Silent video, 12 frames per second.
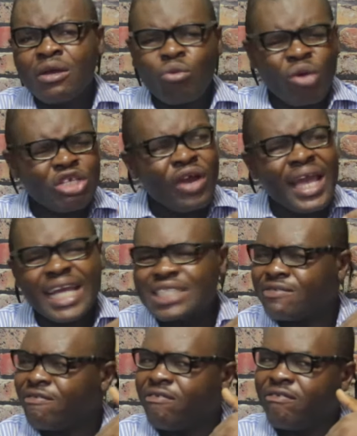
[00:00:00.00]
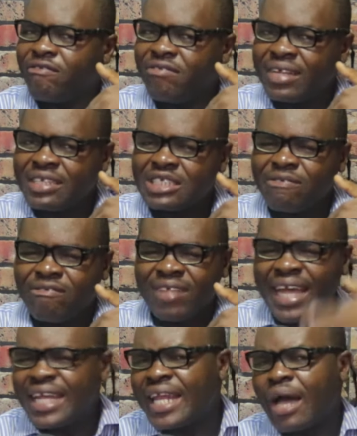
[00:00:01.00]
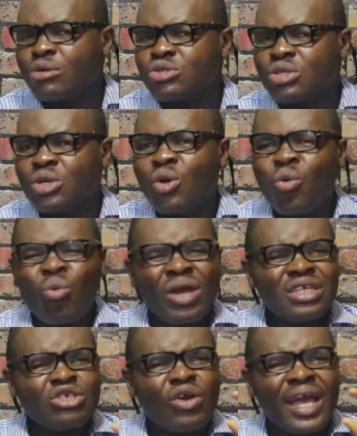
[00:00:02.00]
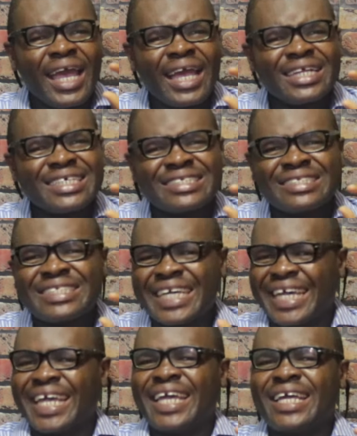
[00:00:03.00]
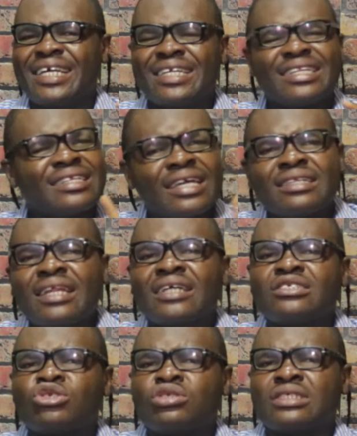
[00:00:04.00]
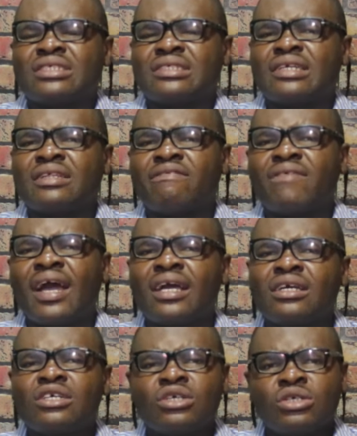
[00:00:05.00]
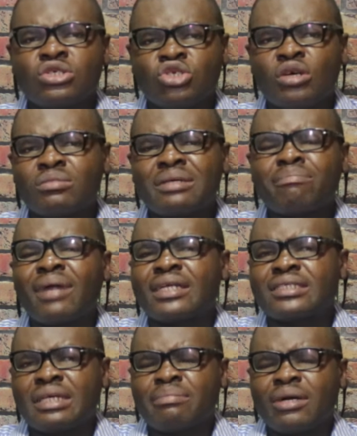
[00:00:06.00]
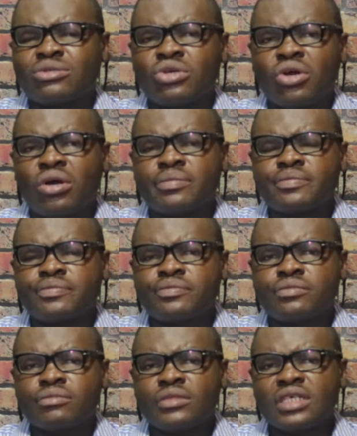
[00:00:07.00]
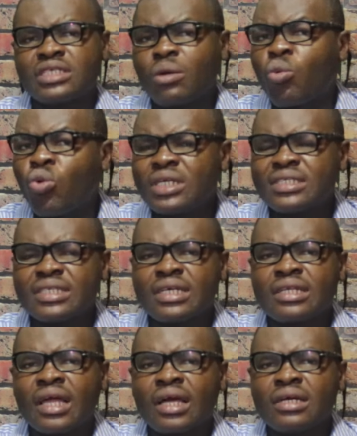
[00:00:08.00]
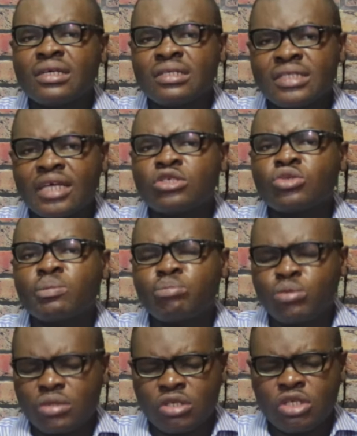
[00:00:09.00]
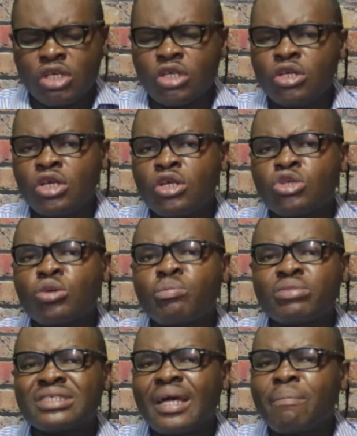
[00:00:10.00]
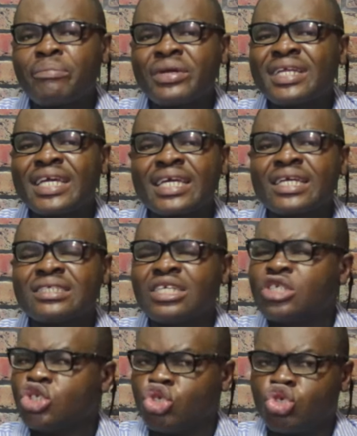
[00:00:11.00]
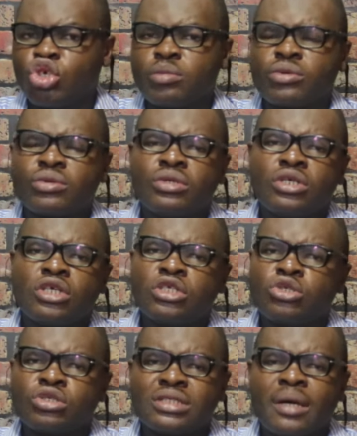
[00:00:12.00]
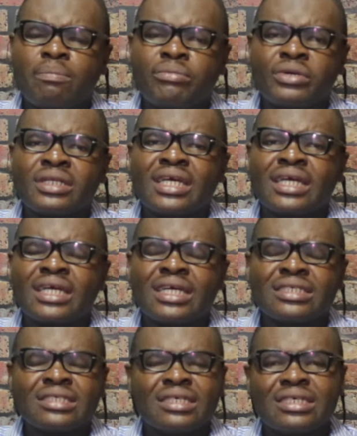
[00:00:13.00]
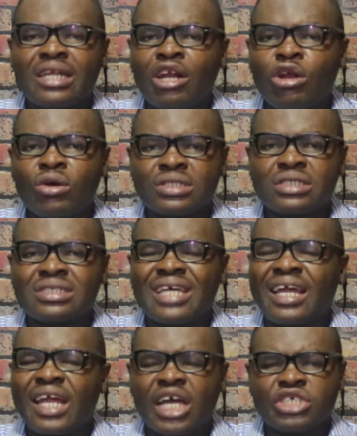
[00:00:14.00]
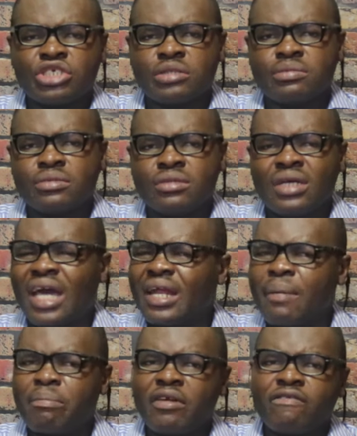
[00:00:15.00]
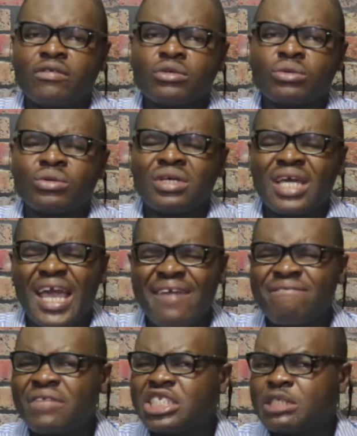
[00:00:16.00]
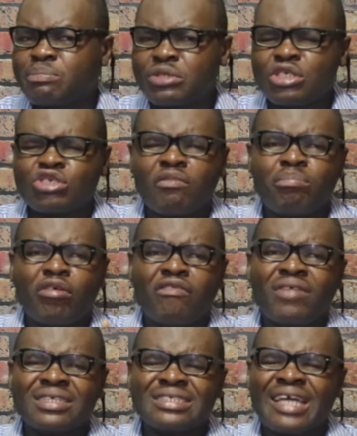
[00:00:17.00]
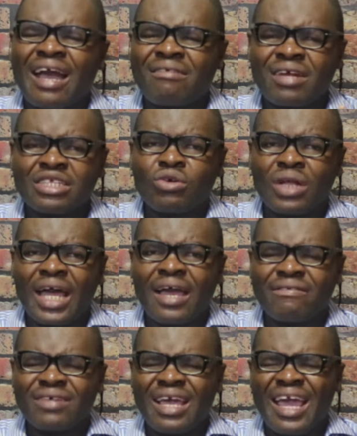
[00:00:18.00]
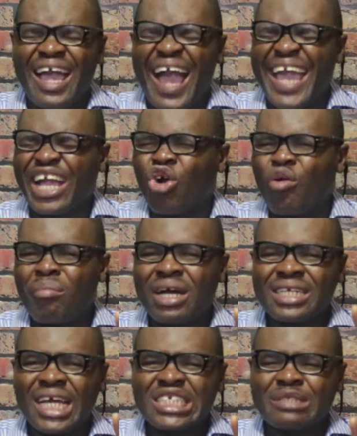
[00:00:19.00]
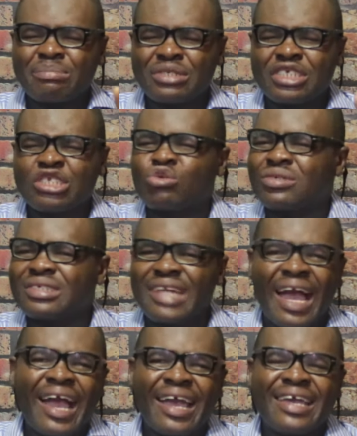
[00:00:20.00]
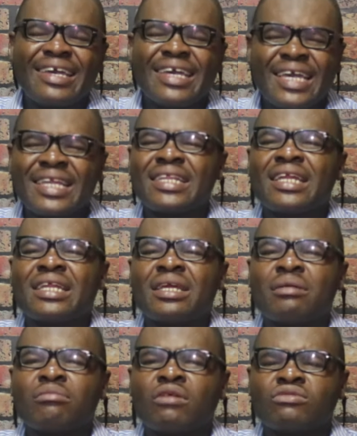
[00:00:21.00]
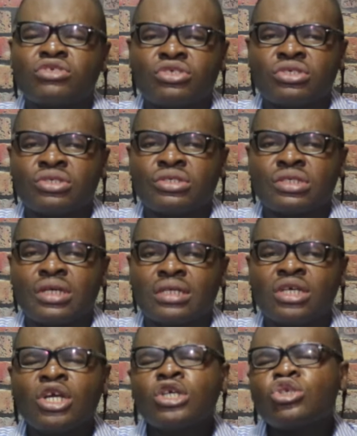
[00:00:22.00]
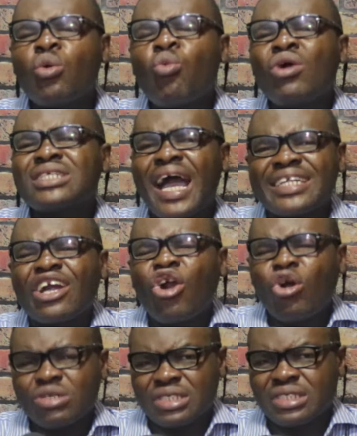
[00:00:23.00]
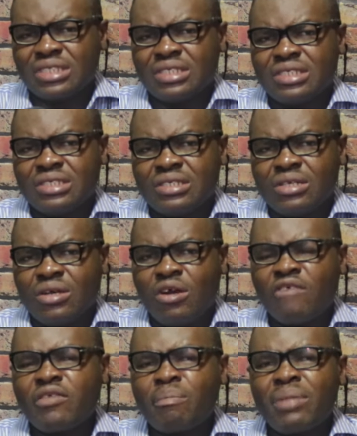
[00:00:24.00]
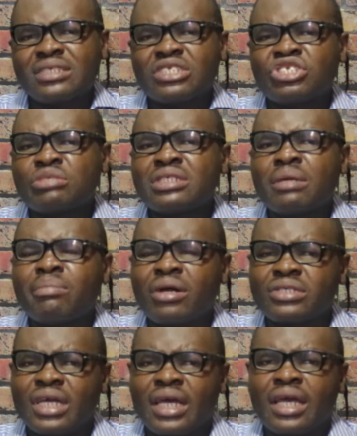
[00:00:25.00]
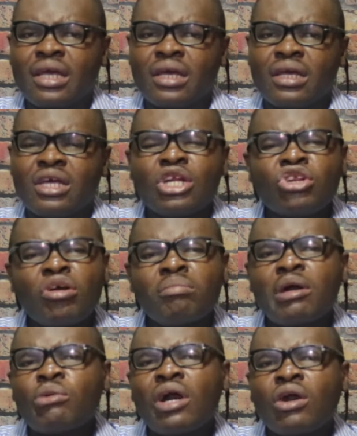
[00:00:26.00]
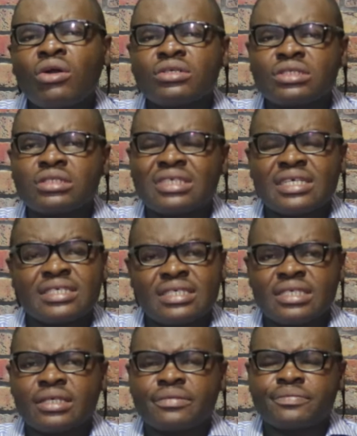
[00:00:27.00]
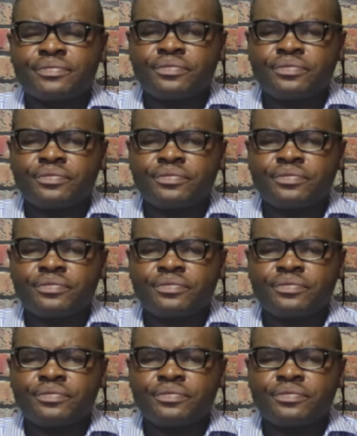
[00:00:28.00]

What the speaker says: when your hair is flying out, when your hair is decay, then that signifies something bad is about to come. It's a warning signal that you need to start praying against trouble. You need to start praying against losses and hardship. And I pray for you, every spirit of poverty around your life, I command that spirit to die in the name of Jesus Christ. So what are the causes of a person dreaming about air? Number one, causes is sin.